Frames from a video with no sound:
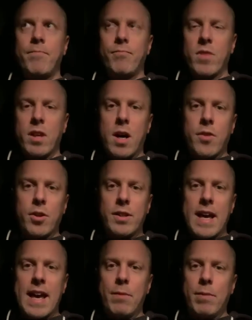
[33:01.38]
the other
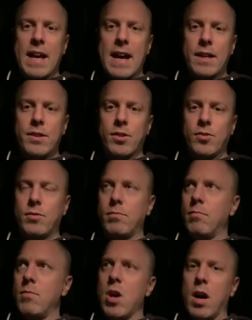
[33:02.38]
day we had just
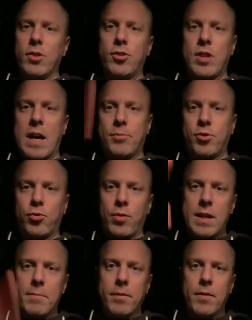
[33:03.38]
nonstop
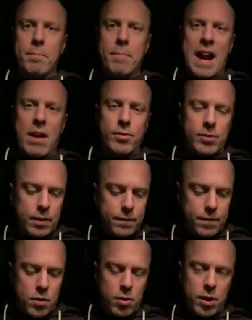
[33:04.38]
stream of embarrassing
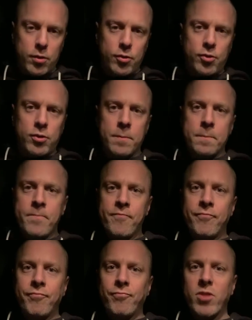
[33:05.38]
photos.
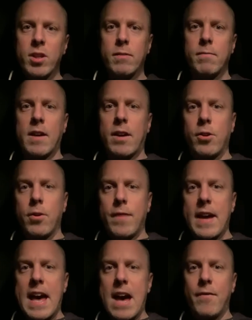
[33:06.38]
I don't know if
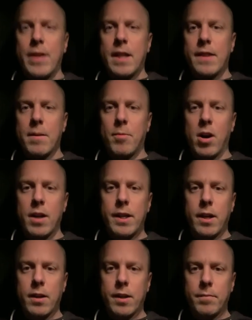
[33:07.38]
I have any of them on
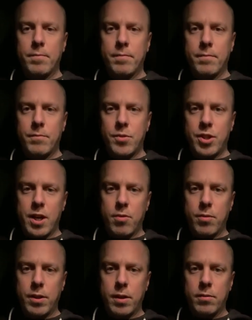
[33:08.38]
here to share
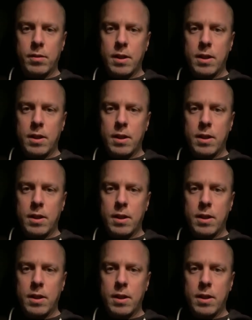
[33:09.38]
with you.